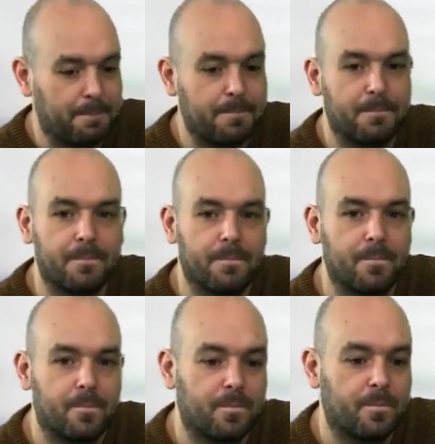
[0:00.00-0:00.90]

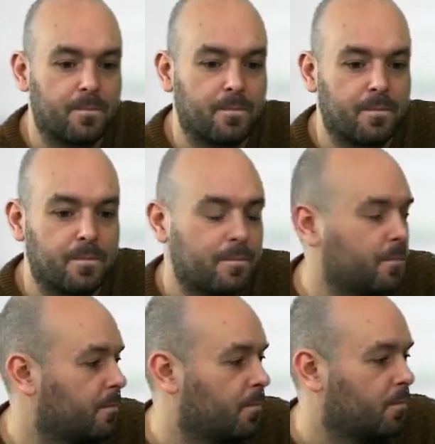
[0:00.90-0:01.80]

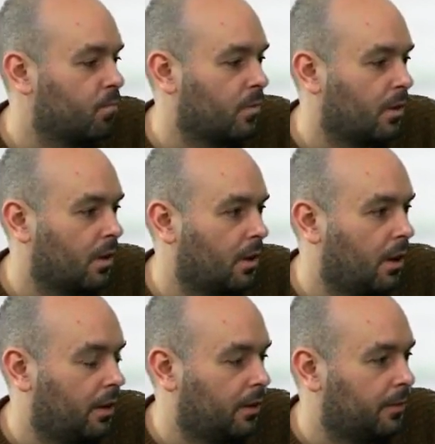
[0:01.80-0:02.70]

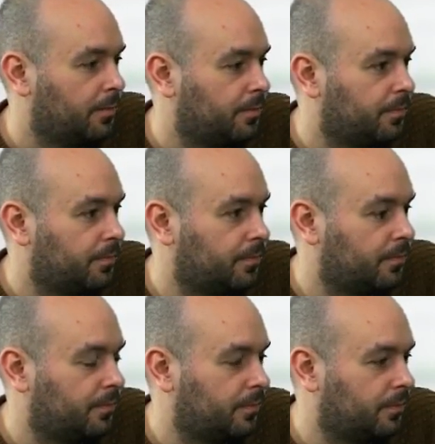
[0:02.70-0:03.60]

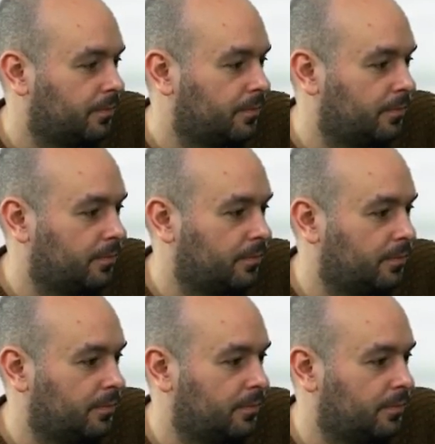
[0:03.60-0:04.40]
No words are spoken by the person on screen.